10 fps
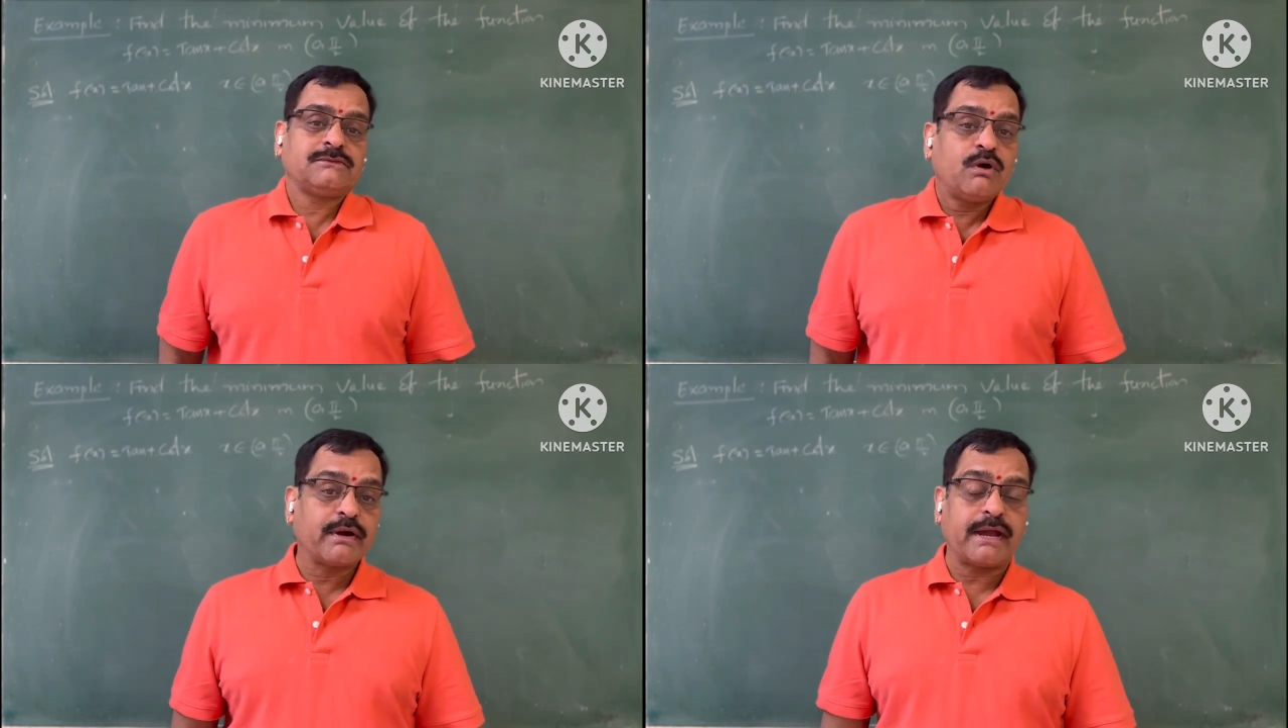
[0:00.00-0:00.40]

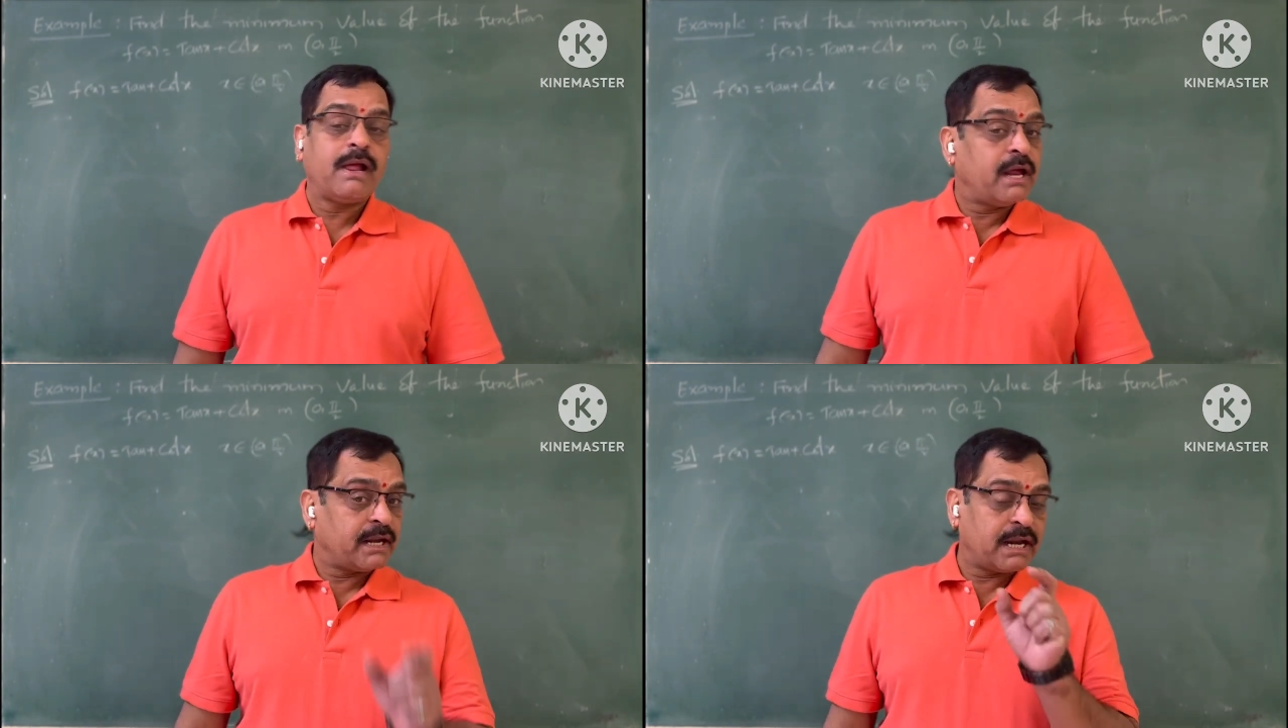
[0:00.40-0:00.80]
Okay,
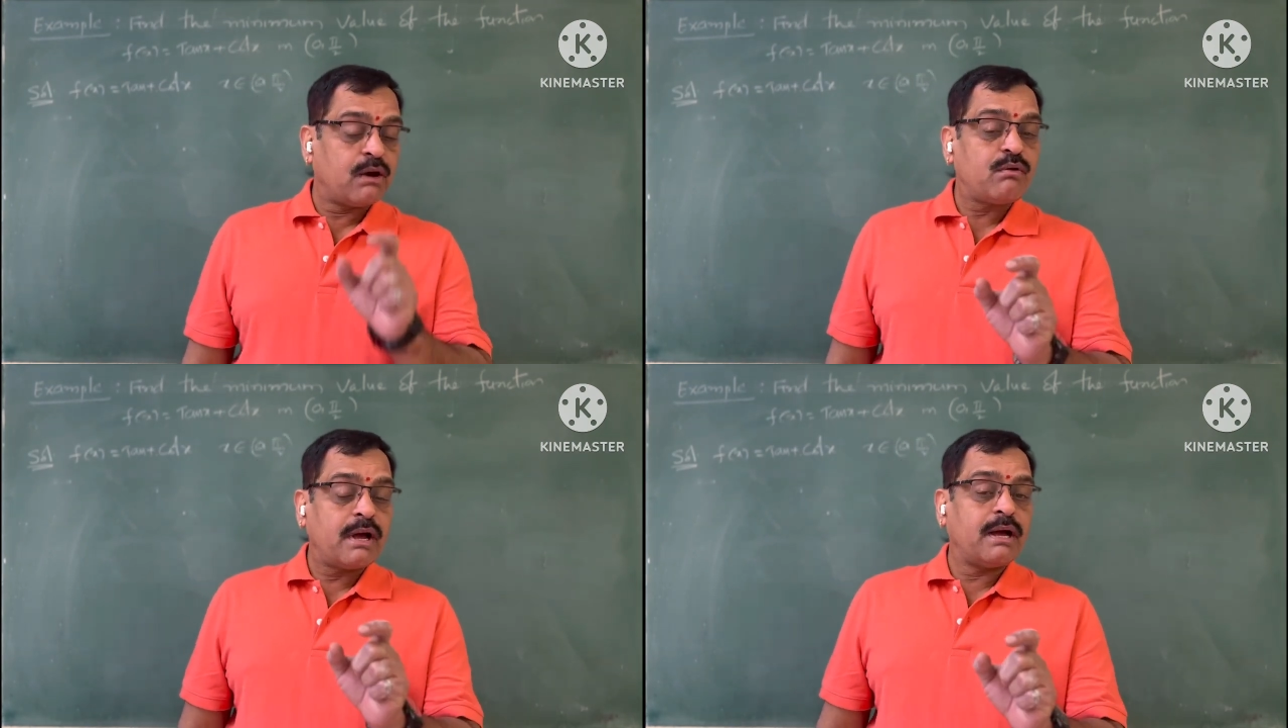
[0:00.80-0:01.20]

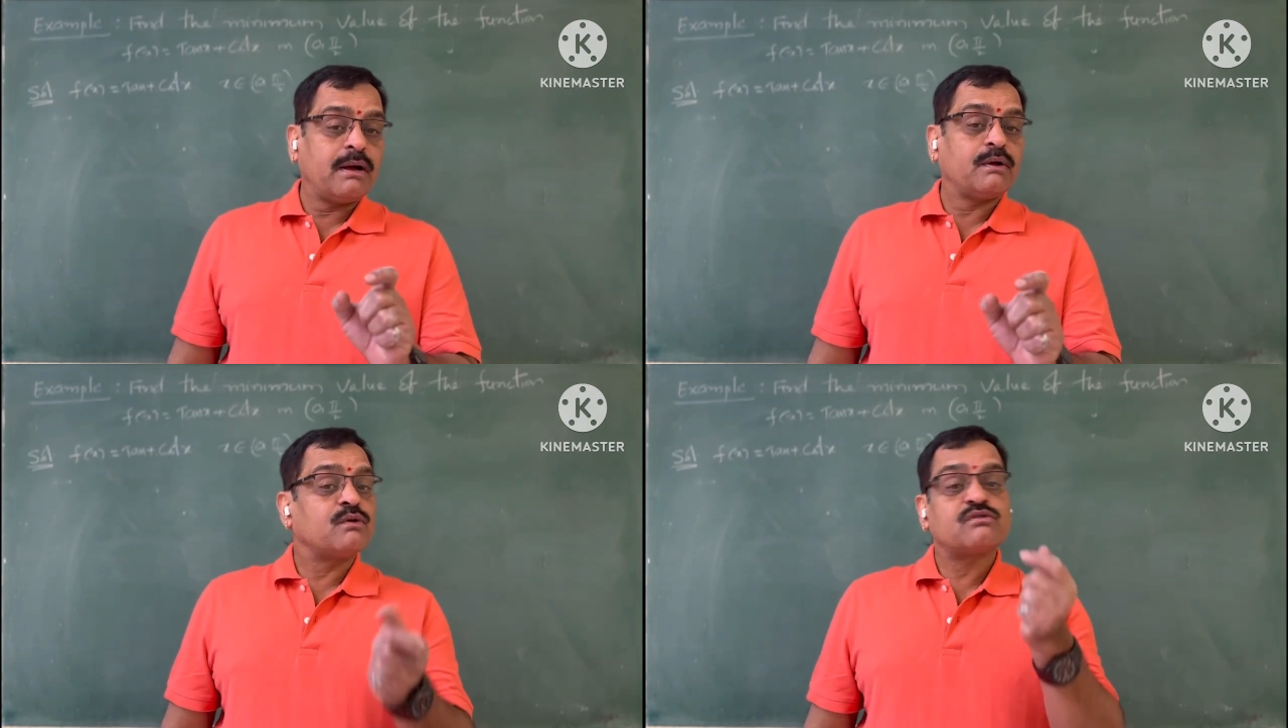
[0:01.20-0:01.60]
now
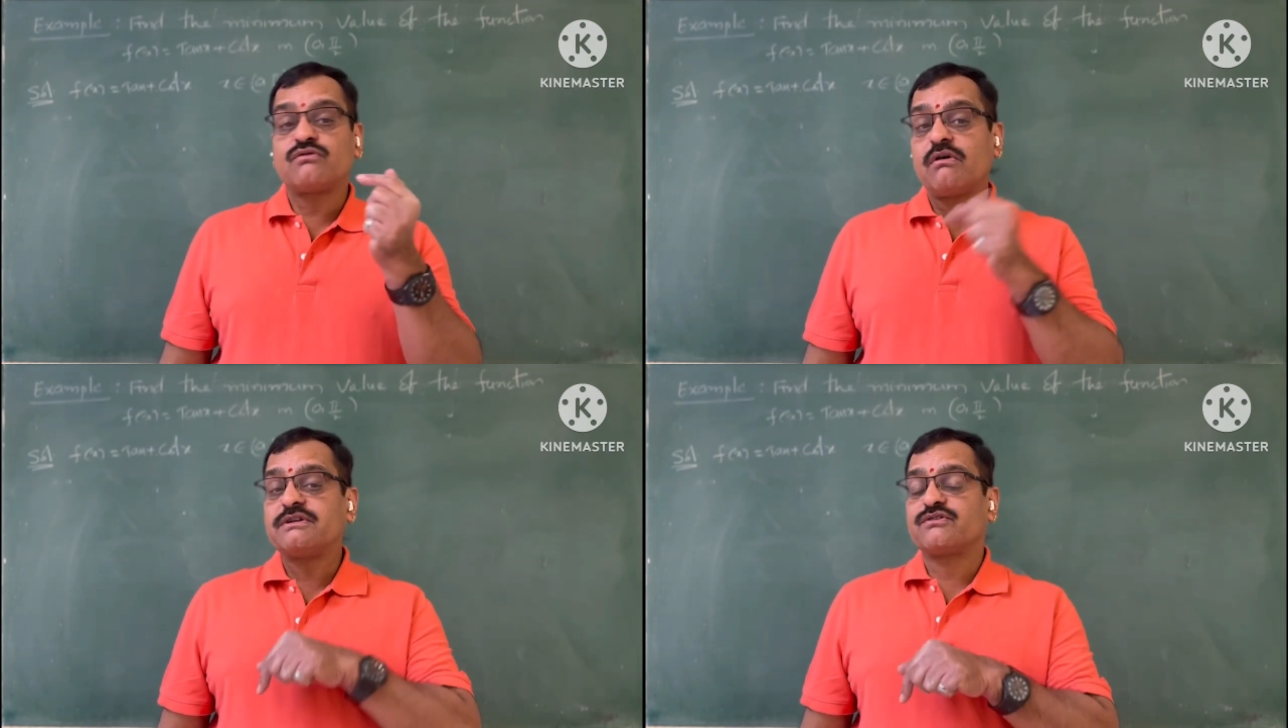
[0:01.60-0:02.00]
to
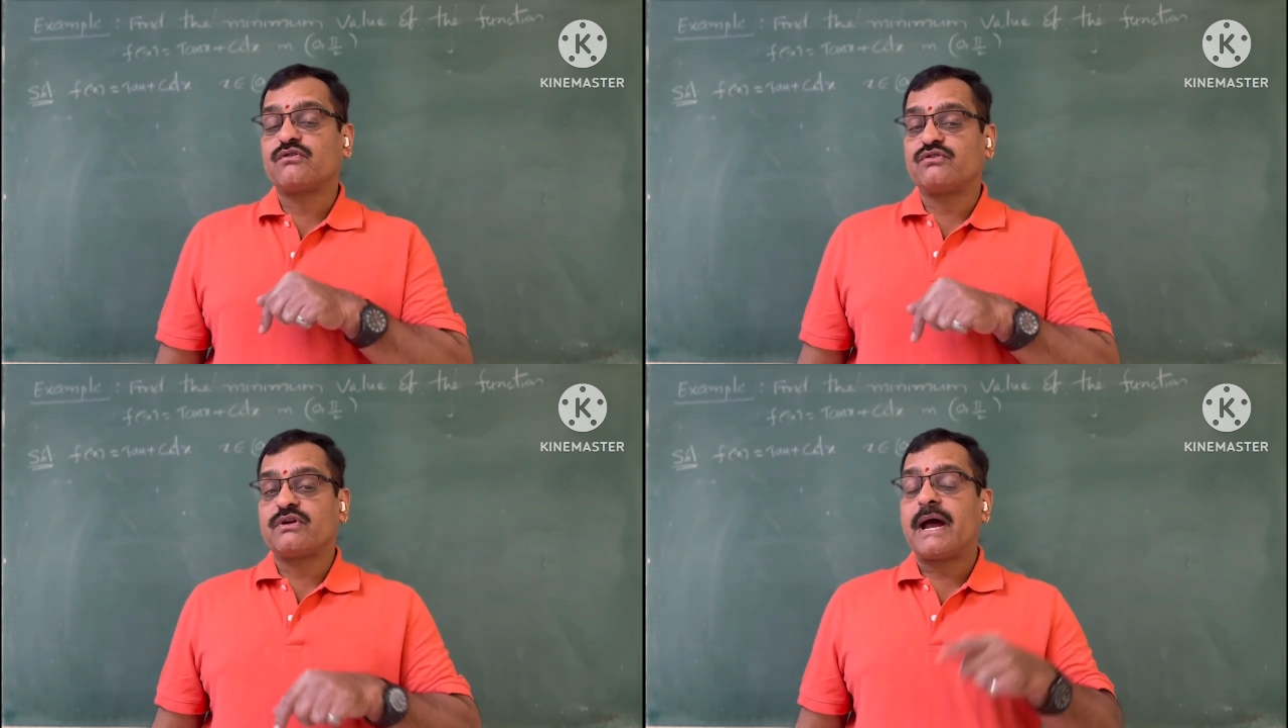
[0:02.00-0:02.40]
solve this question,